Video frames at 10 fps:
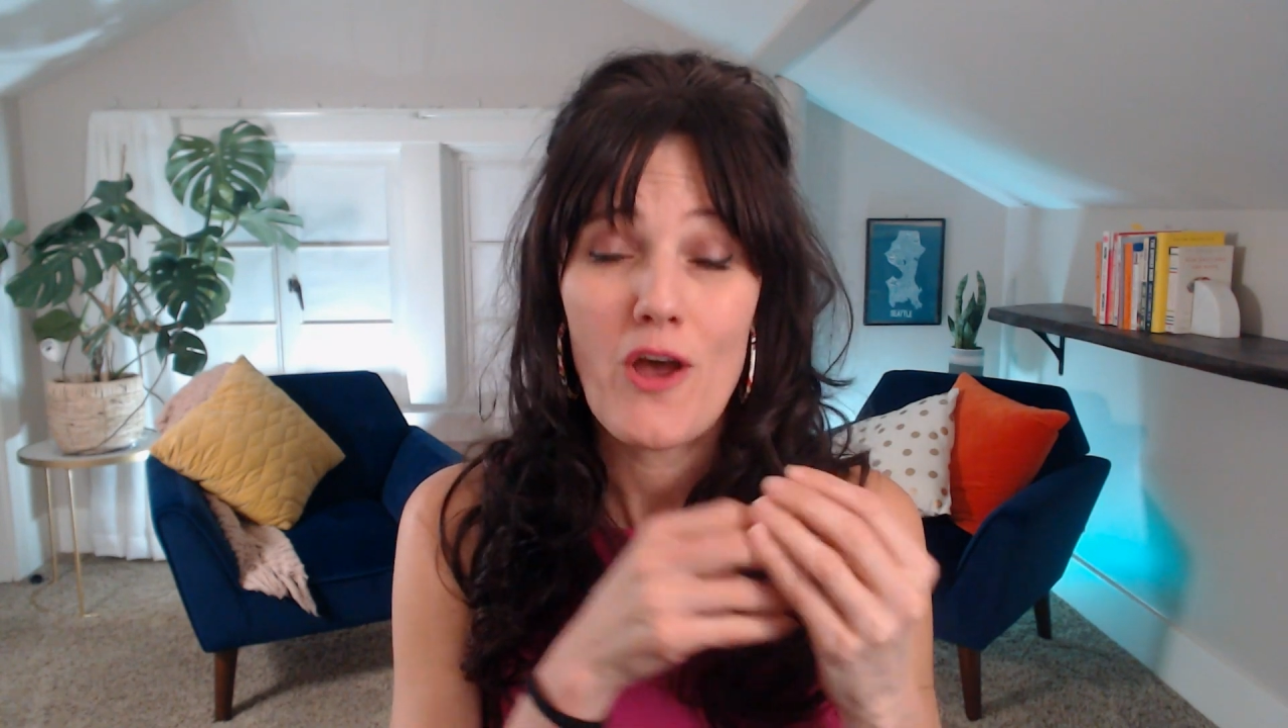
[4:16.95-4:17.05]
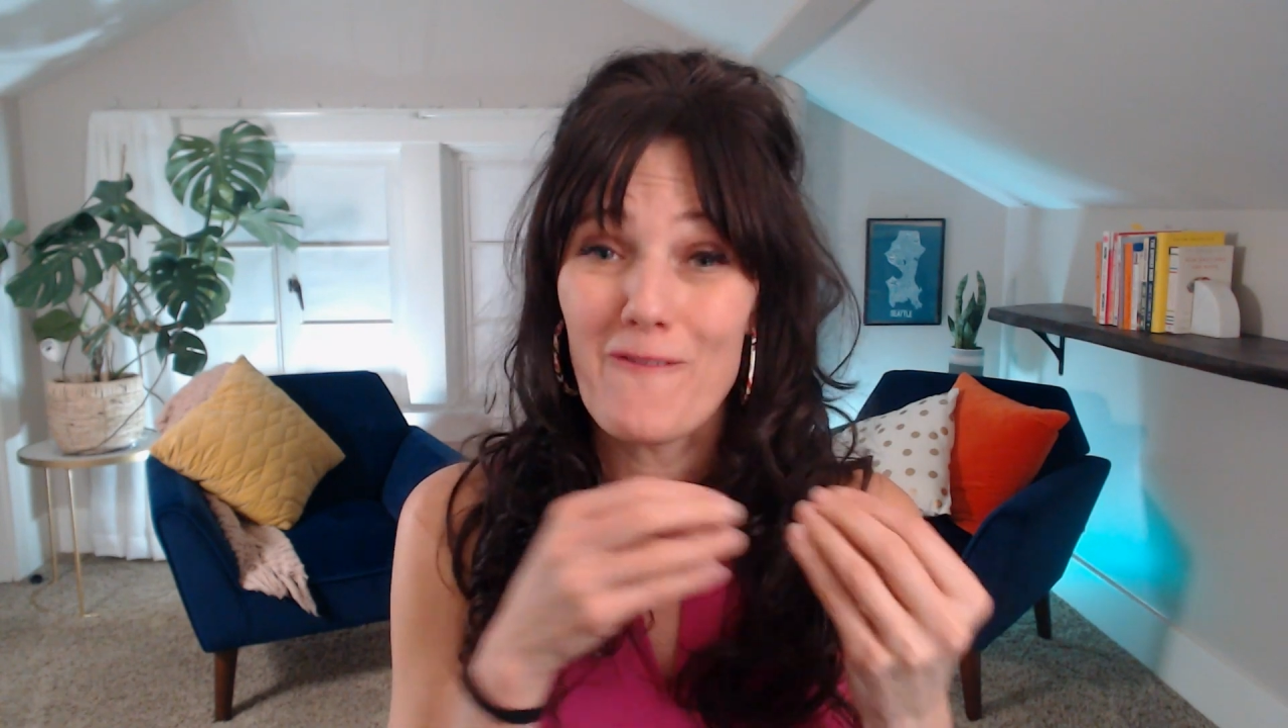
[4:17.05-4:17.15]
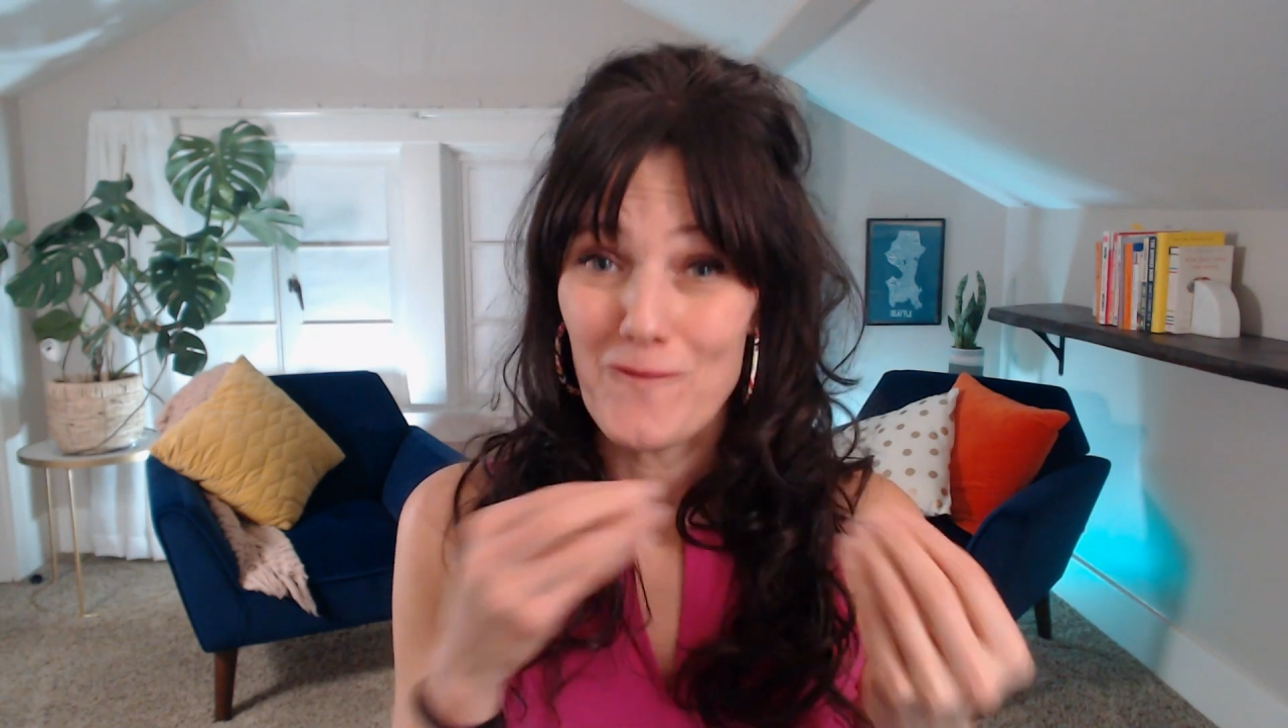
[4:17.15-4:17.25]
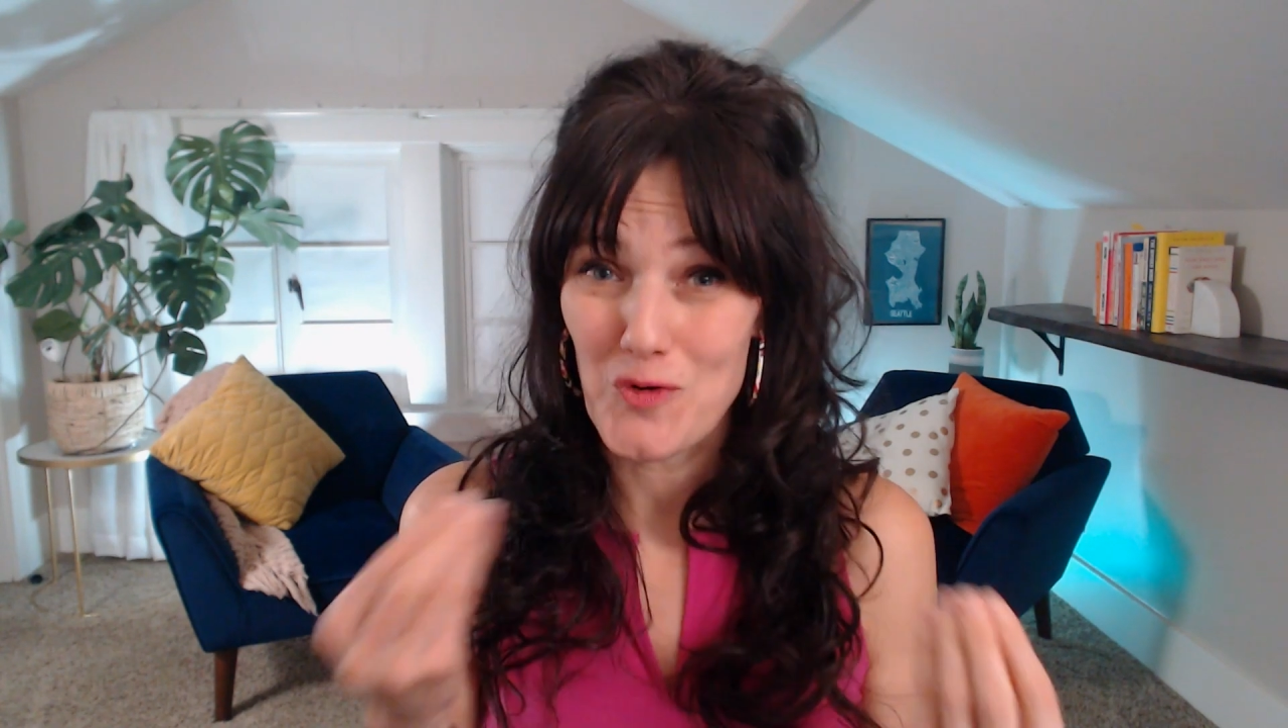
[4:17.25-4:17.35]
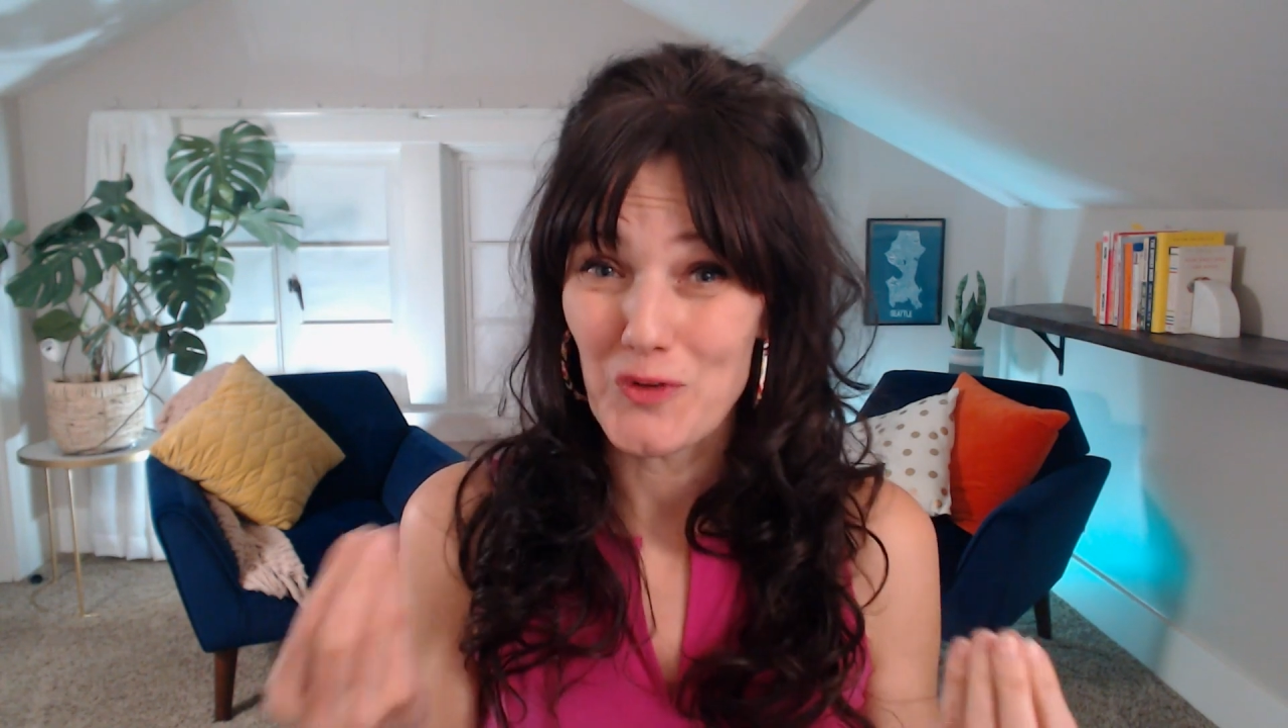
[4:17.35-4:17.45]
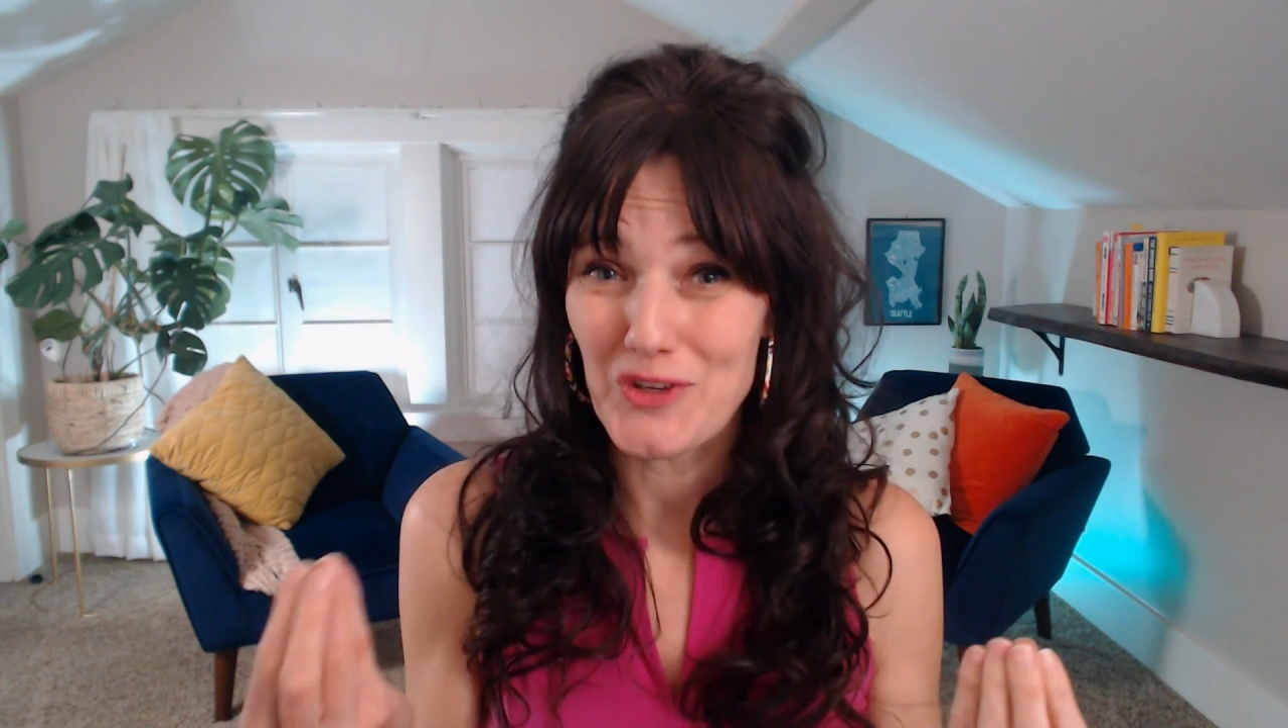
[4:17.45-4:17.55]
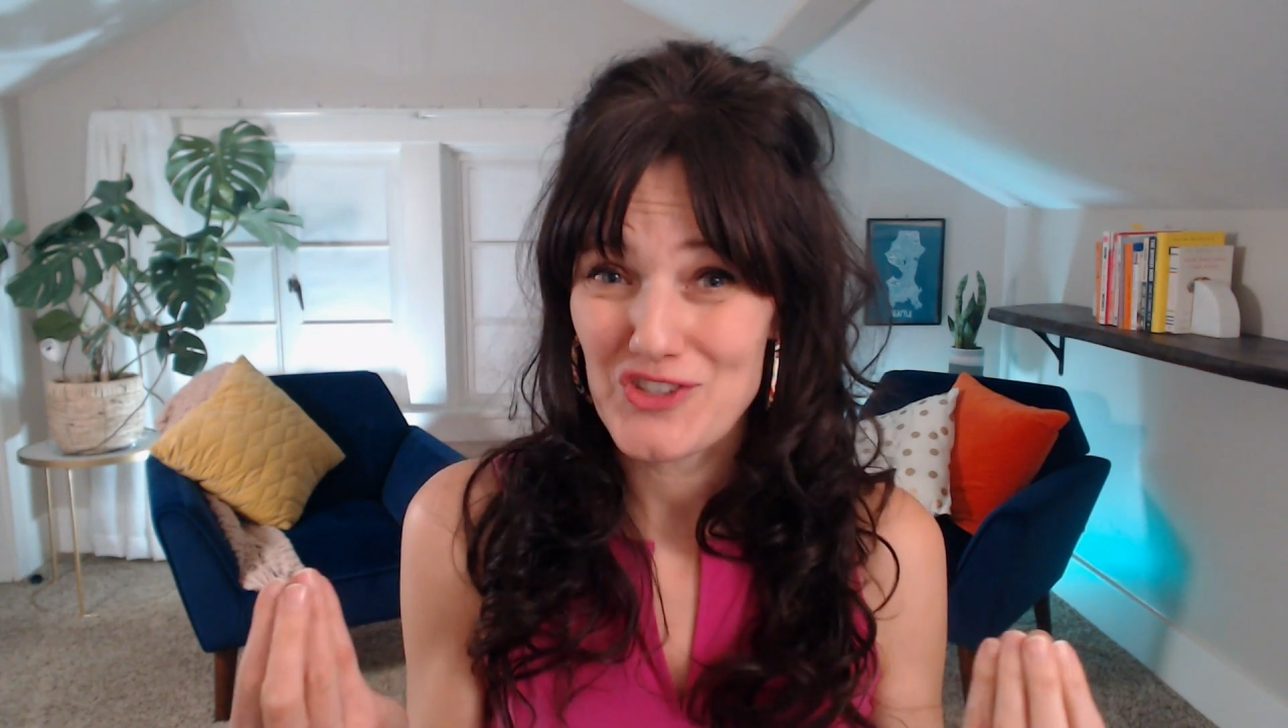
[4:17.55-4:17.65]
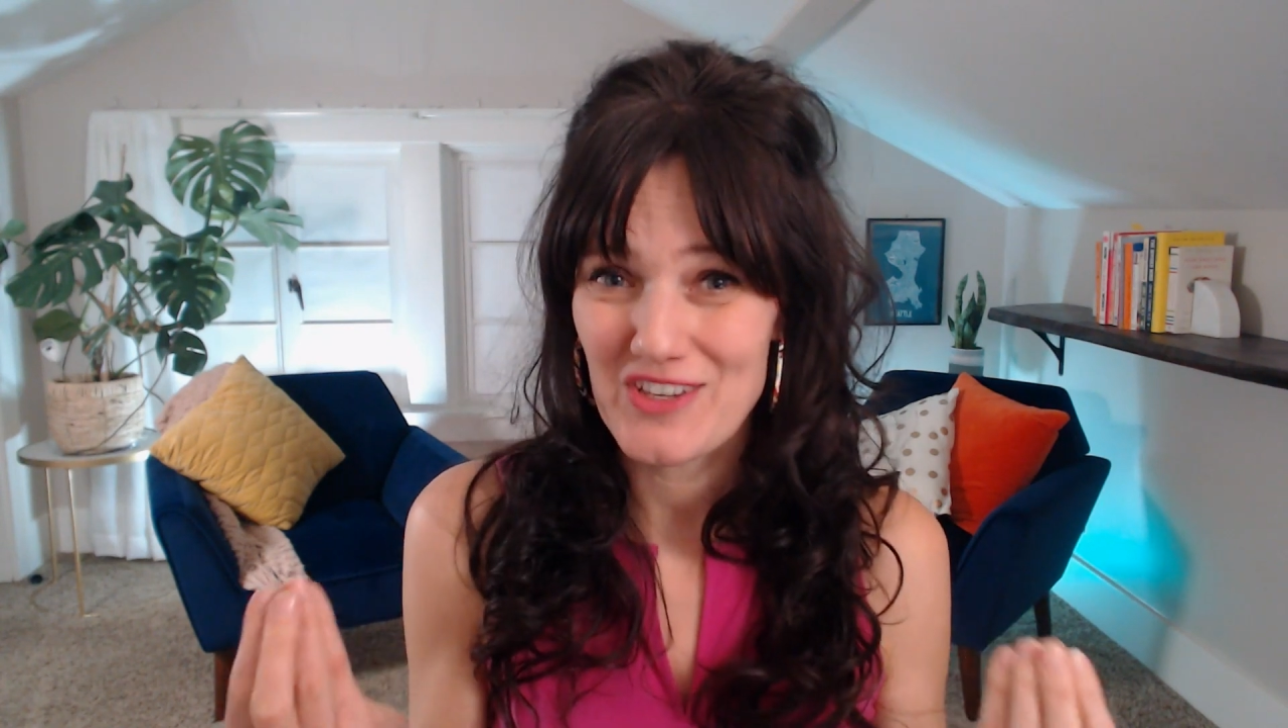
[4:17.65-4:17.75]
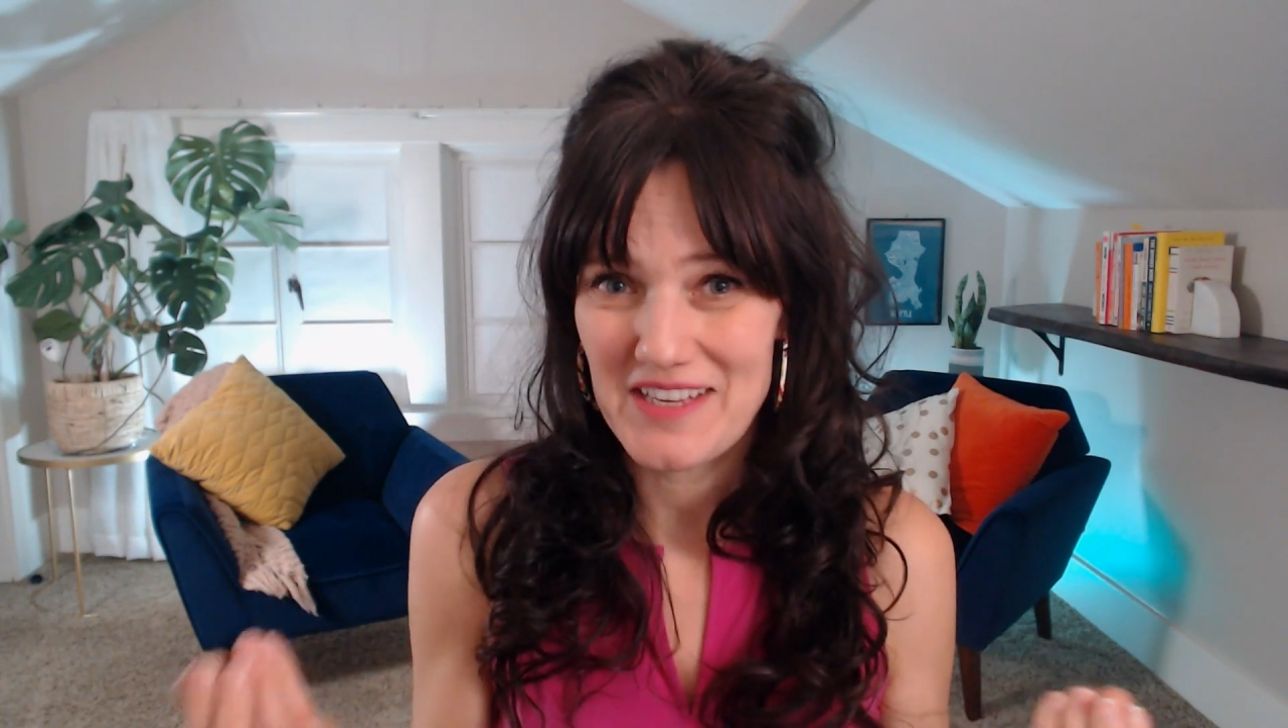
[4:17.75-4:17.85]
foolish in